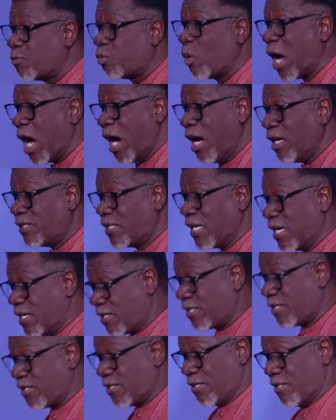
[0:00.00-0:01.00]
were
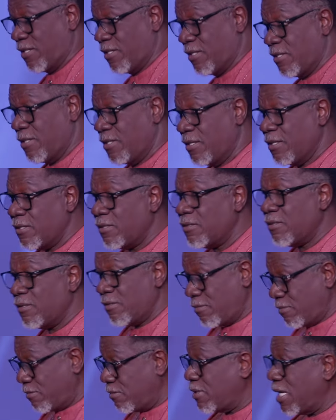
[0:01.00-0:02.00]
hunters,
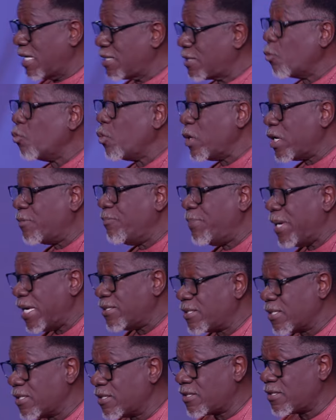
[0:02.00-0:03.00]
that's a weak
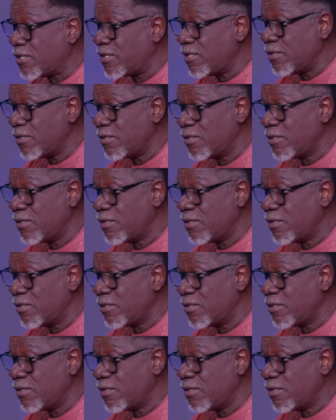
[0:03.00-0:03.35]
basis.